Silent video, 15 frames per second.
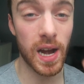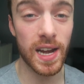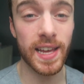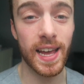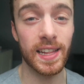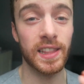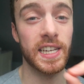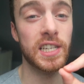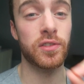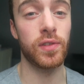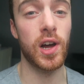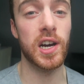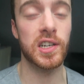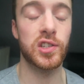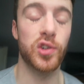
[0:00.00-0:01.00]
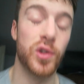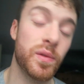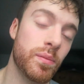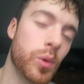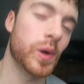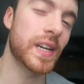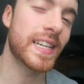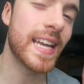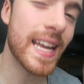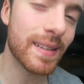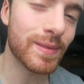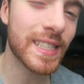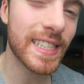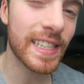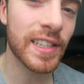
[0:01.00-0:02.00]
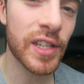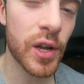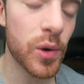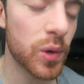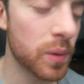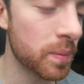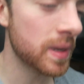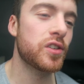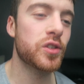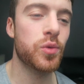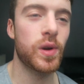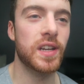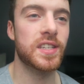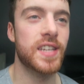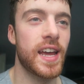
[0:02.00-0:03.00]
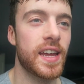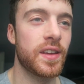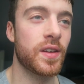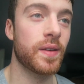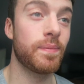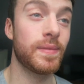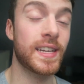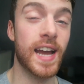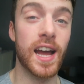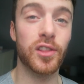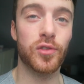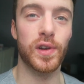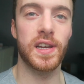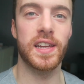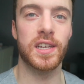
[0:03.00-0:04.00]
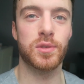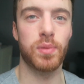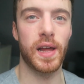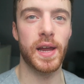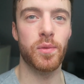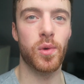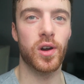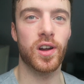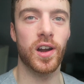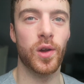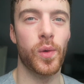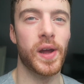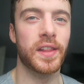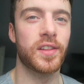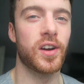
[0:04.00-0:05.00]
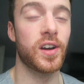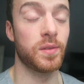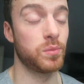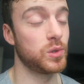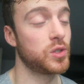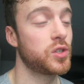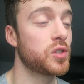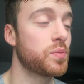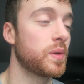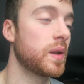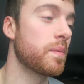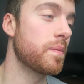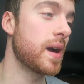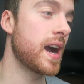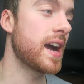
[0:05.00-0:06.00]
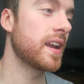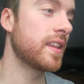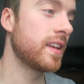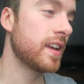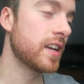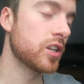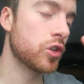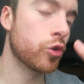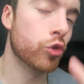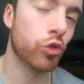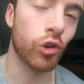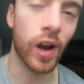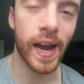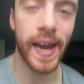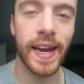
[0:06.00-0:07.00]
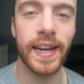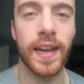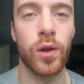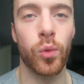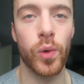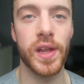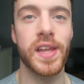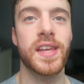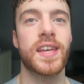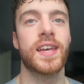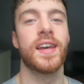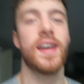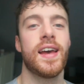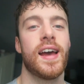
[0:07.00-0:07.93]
Barely getting these vlogs done, but we're still doing them. Just want to say, we can't really explain what kind of went on, but it's just been a mad, draining week.